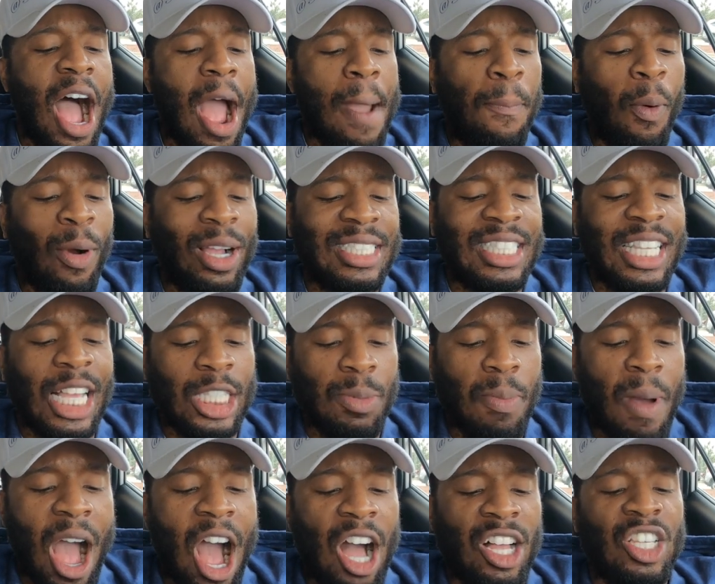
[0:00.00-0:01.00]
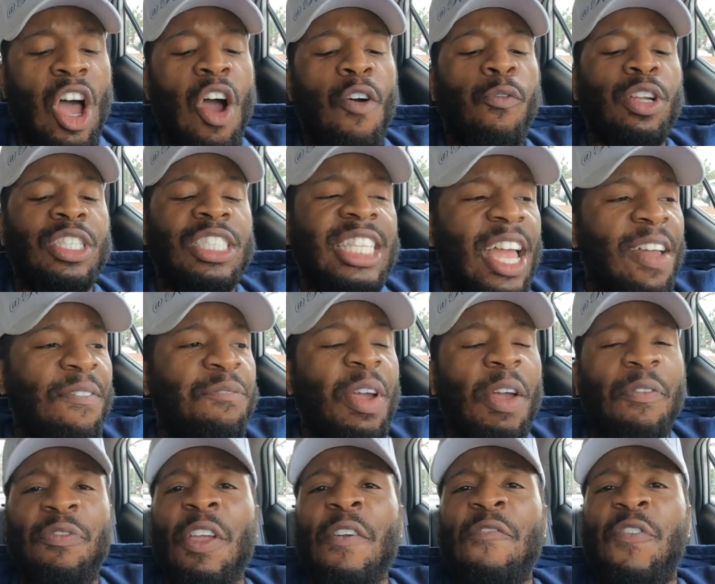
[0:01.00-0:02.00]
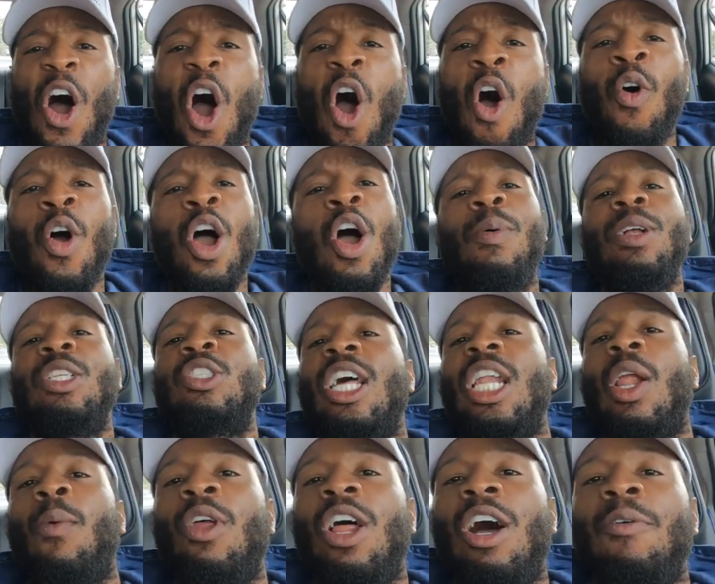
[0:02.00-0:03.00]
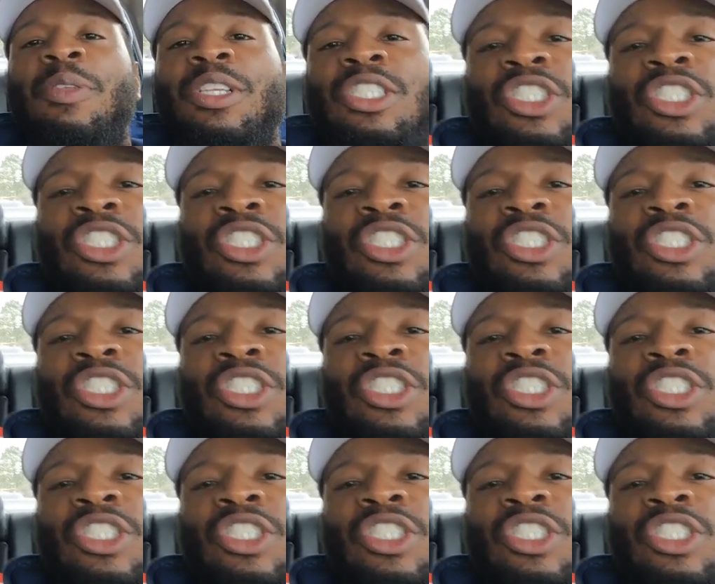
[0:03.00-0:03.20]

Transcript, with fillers: 5.6 miles for 10.54. We trying to run up